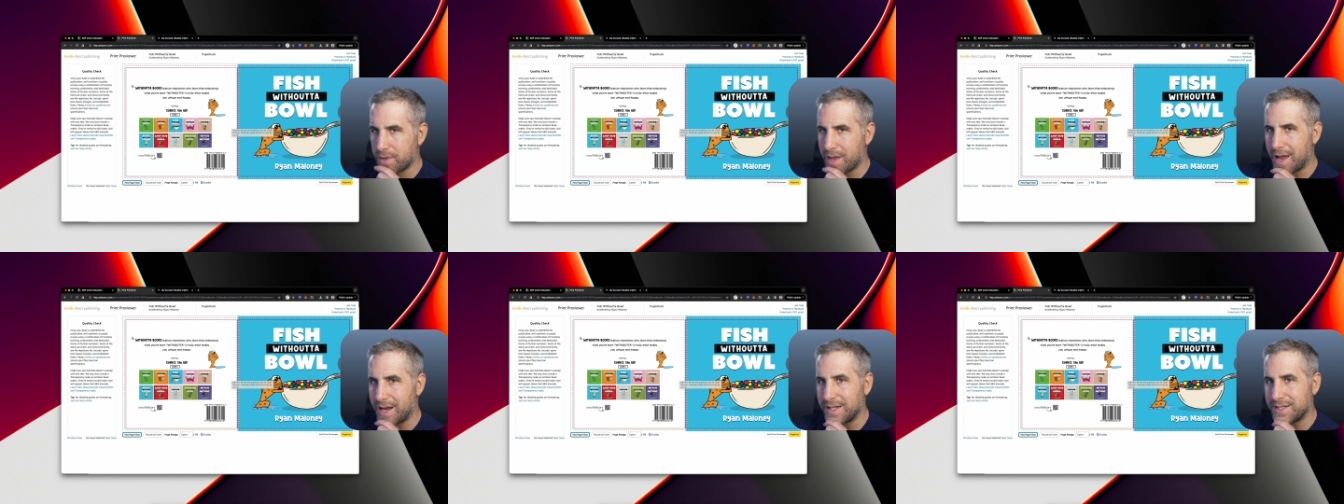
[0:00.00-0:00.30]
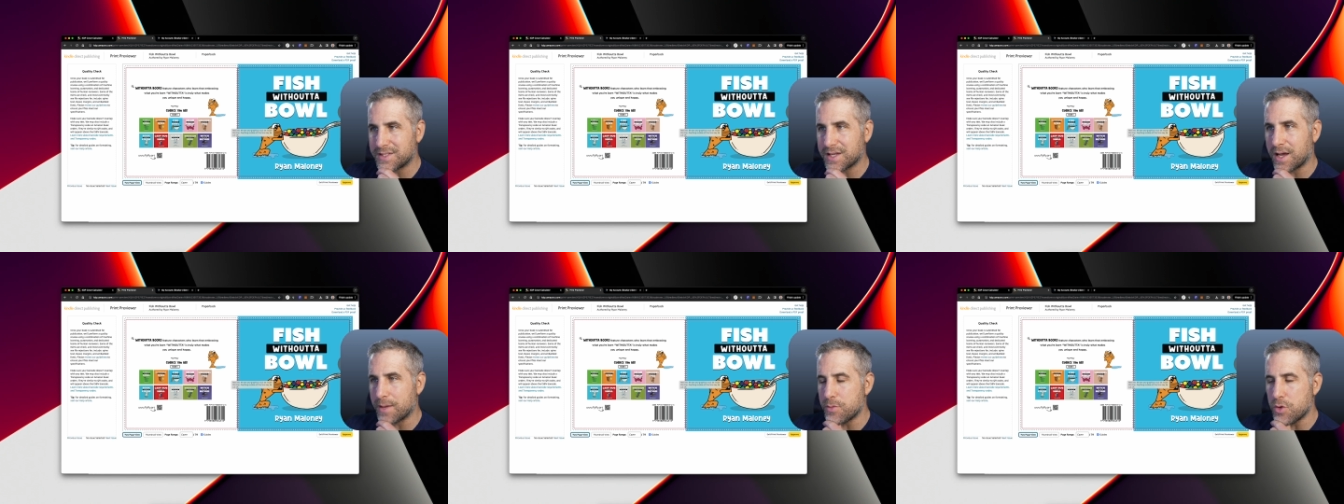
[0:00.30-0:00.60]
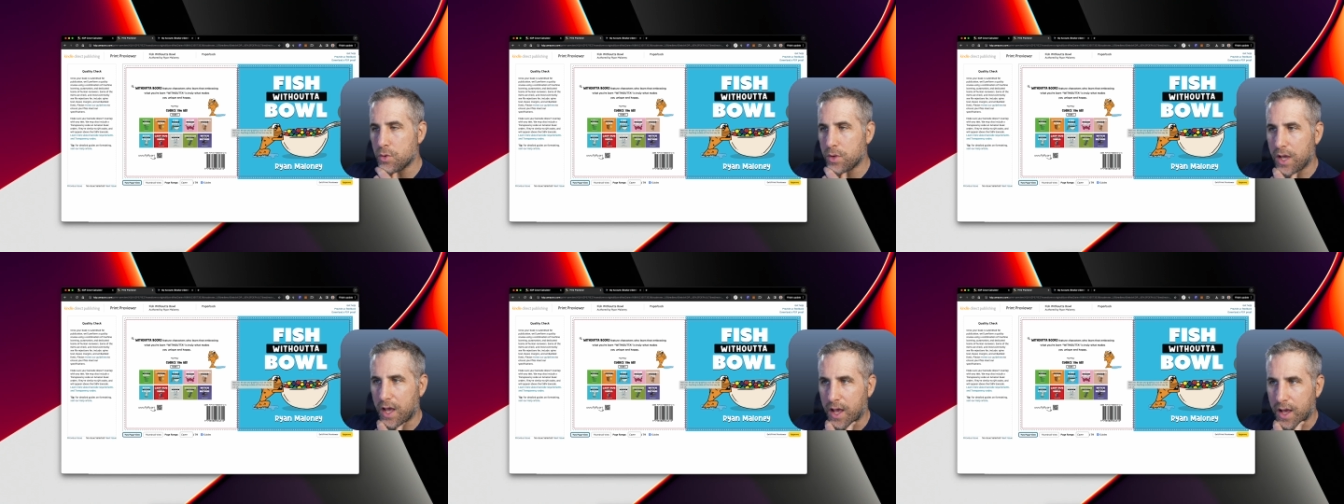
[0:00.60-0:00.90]
Anytime
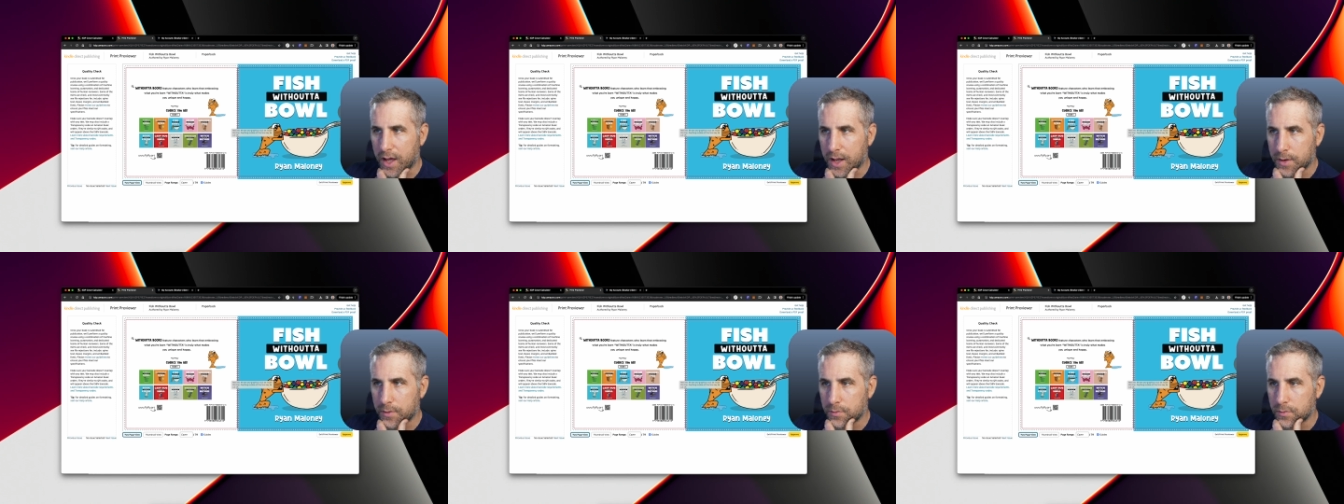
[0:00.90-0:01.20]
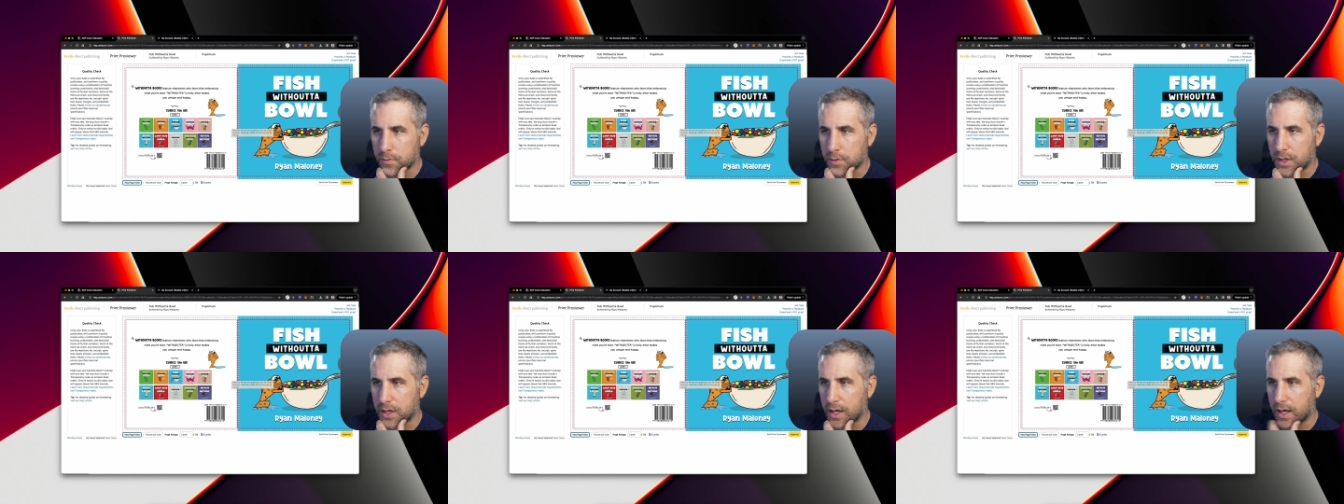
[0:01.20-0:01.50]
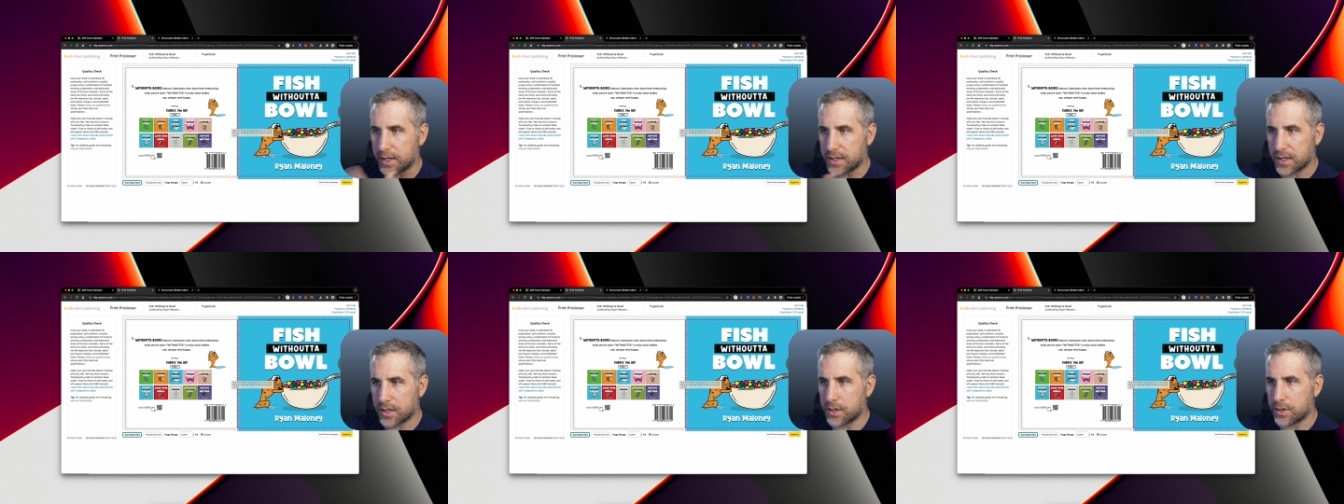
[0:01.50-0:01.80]
you can, and
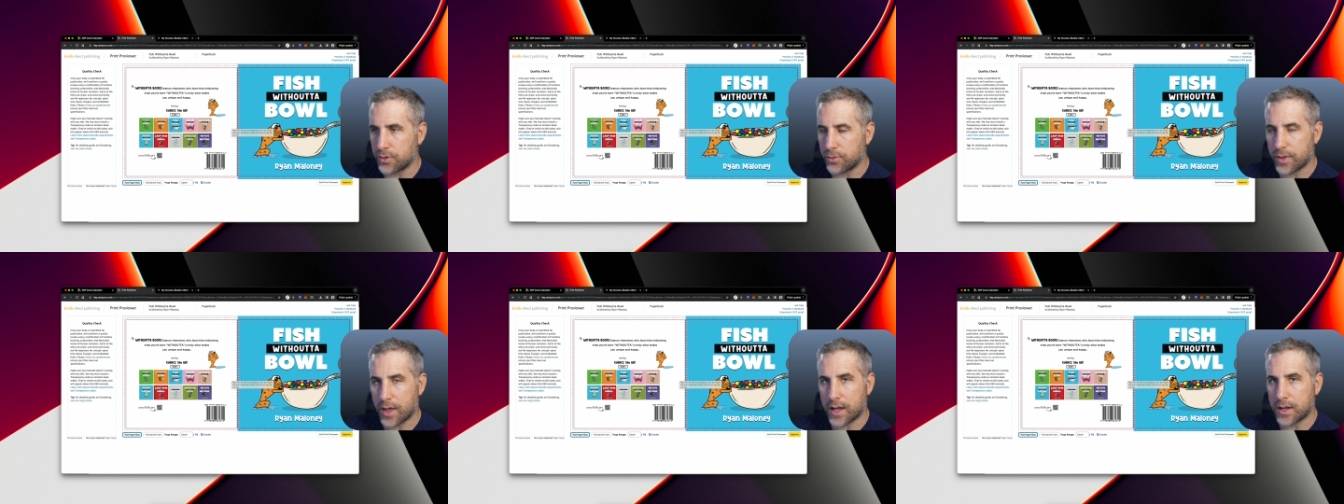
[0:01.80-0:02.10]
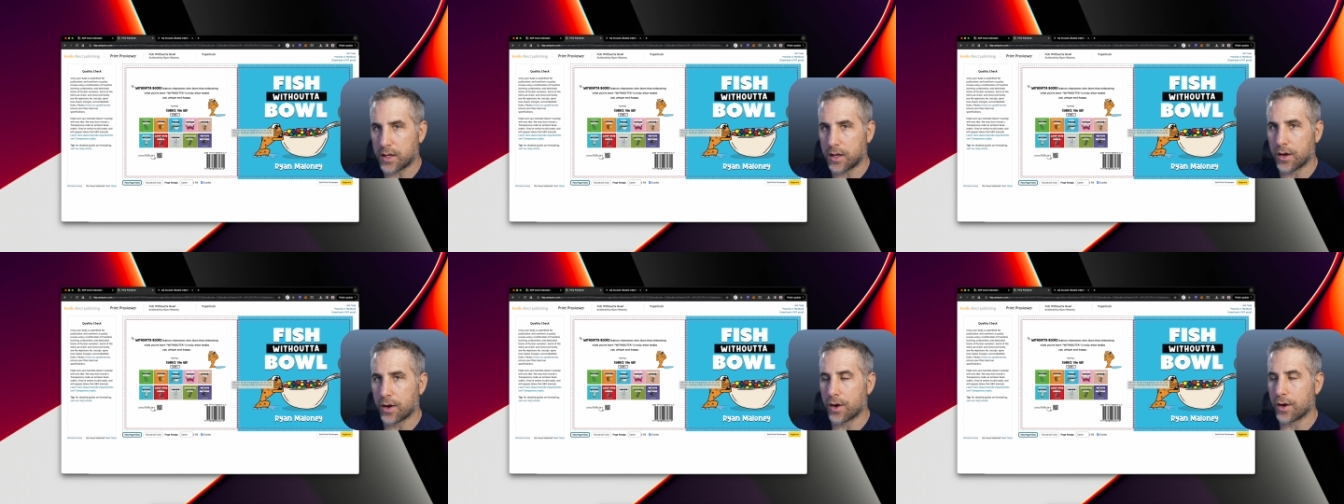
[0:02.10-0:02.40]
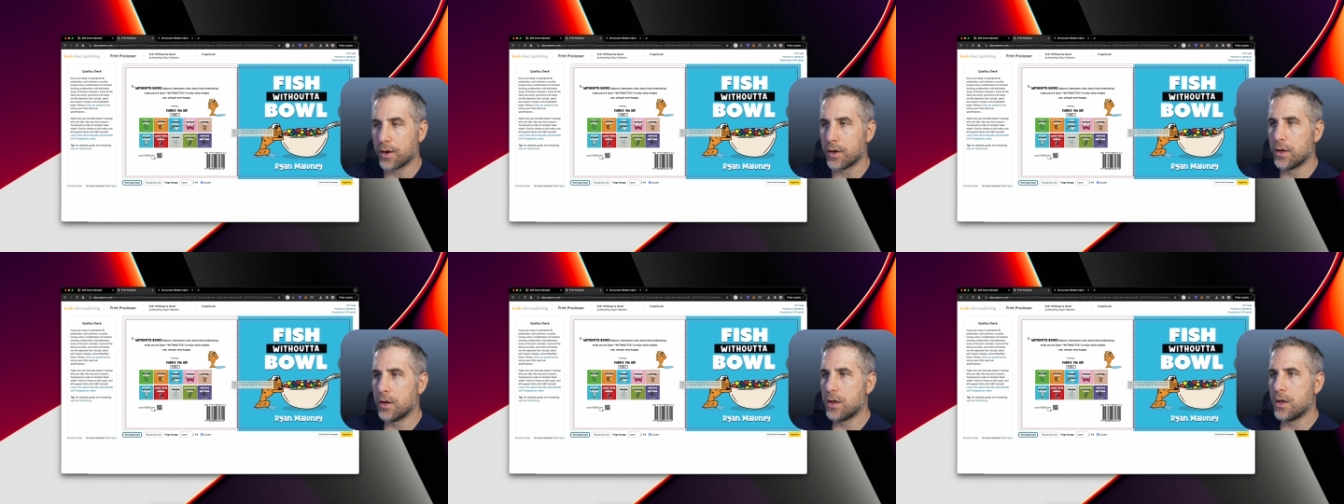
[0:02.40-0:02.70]
I didn't do that
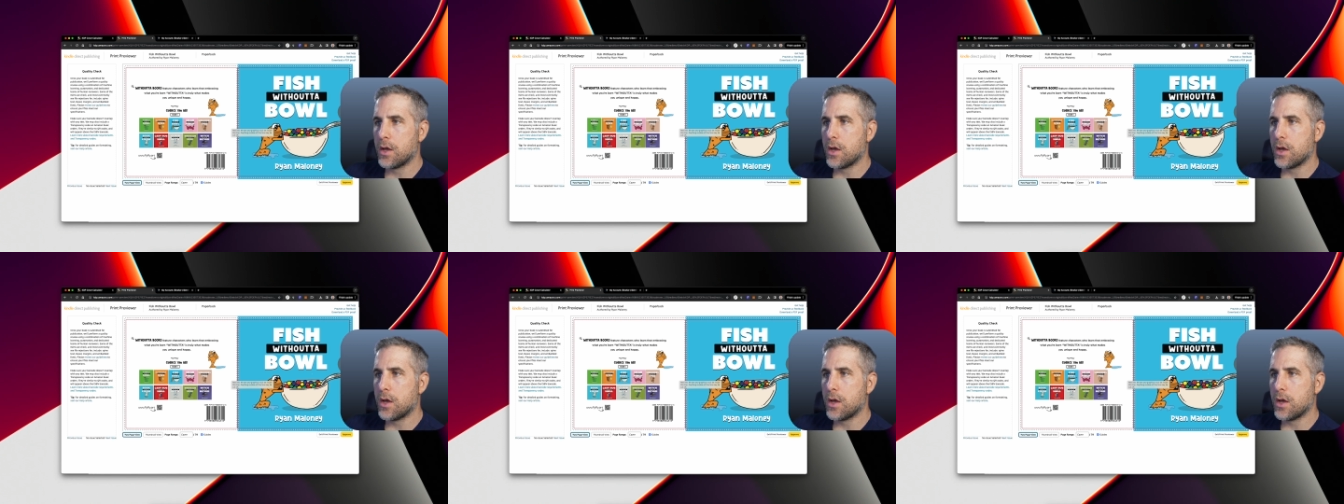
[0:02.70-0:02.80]
here,